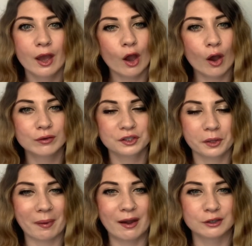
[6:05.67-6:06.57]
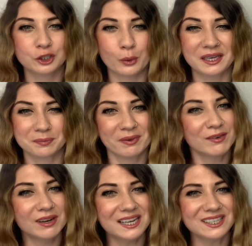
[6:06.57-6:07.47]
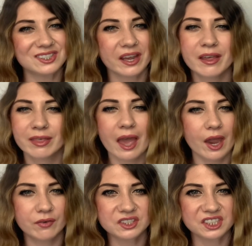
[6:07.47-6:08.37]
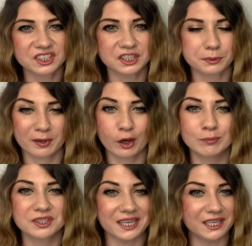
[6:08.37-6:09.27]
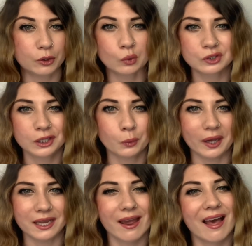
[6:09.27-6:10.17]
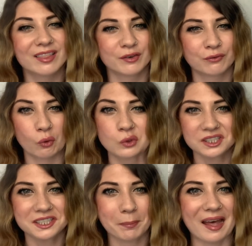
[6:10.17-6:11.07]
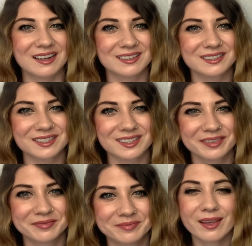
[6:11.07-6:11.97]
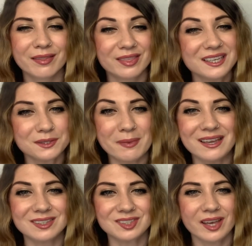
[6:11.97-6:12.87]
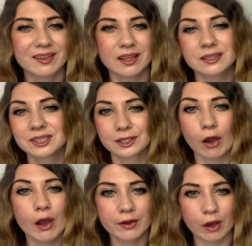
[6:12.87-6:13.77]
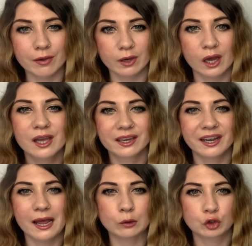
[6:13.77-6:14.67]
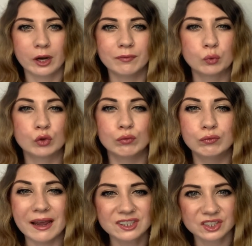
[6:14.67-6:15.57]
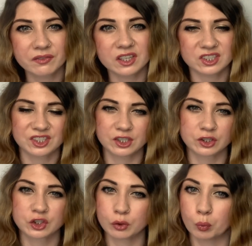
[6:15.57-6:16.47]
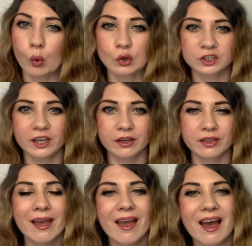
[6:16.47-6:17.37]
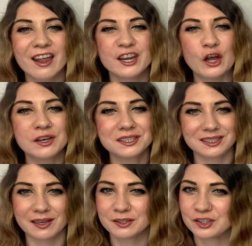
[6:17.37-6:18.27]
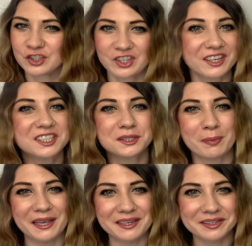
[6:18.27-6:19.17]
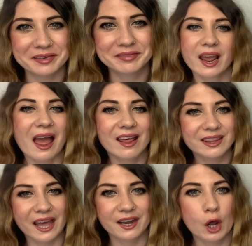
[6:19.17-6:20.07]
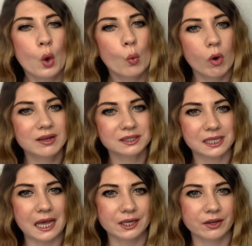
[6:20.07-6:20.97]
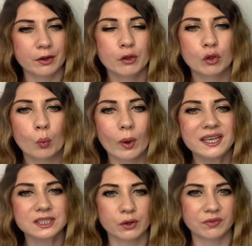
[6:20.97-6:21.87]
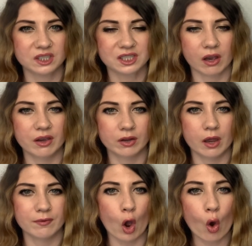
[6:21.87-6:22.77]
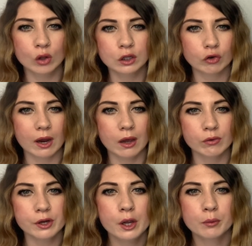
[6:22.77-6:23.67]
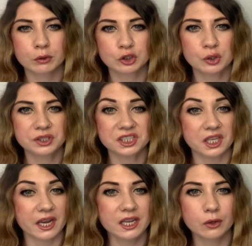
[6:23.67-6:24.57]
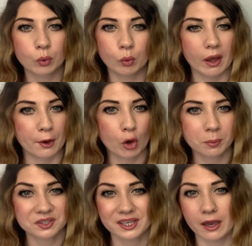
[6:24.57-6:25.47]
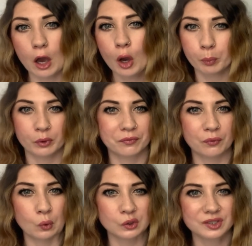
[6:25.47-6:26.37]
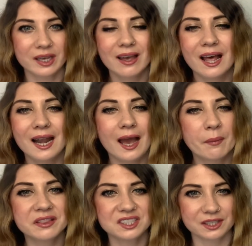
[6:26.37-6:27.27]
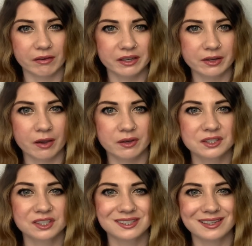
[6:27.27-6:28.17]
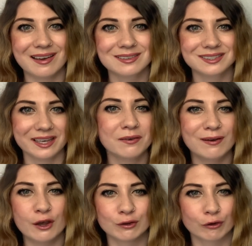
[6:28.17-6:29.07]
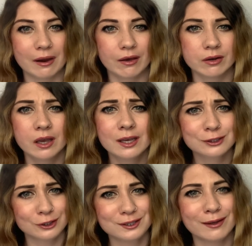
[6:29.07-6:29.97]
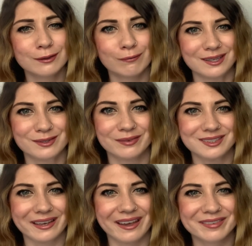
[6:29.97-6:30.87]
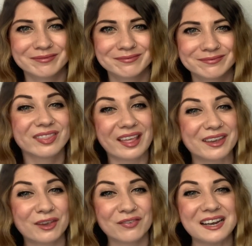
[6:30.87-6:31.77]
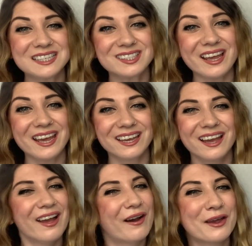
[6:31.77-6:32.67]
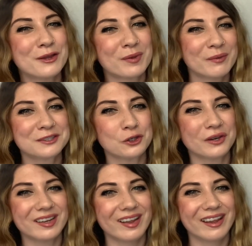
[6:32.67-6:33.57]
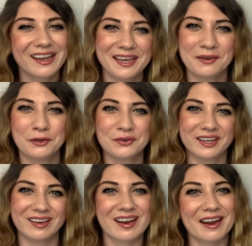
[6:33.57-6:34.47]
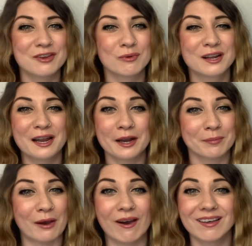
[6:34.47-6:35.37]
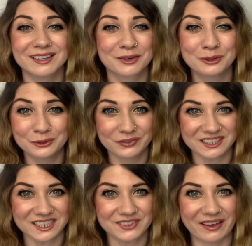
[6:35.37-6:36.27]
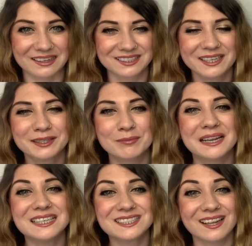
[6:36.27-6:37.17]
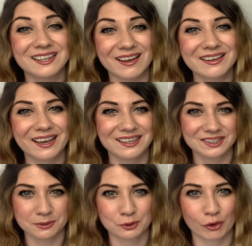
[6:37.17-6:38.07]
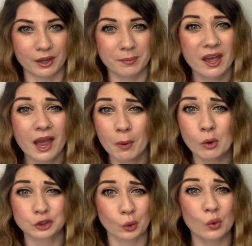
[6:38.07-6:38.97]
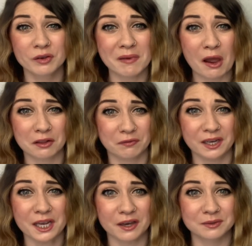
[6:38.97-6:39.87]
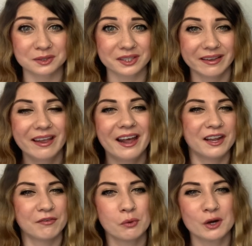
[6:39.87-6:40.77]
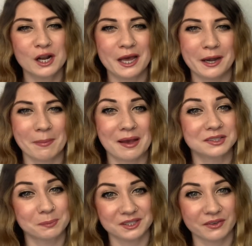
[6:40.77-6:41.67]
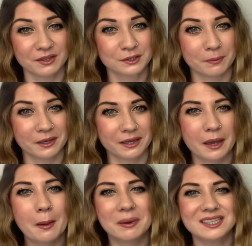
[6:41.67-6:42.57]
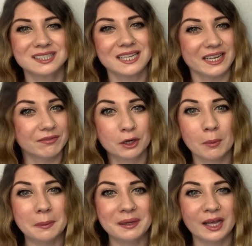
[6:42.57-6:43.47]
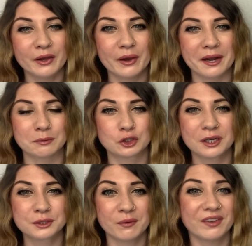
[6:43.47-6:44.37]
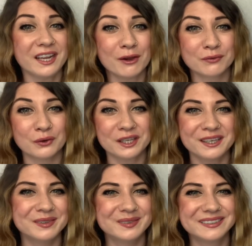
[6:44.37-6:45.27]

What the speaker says: After the parachute has been released, the air resistance becomes equal to the weight and the forces are balanced. This means that the skydiver can now travel the rest of the distance towards Earth at a nice, steady speed. And then, once landed, the weight of the skydiver on the ground produces an equal and opposite upward force, allowing the skydiver to stand safely on the ground, just like the rest of us again. Thank you for listening. I hope you enjoyed it. If you did and you want to learn about other cool physics facts, then please like and subscribe and watch all of my other videos. And if you want to learn about a specific topic, please leave a comment below and I'll try to do a video for you.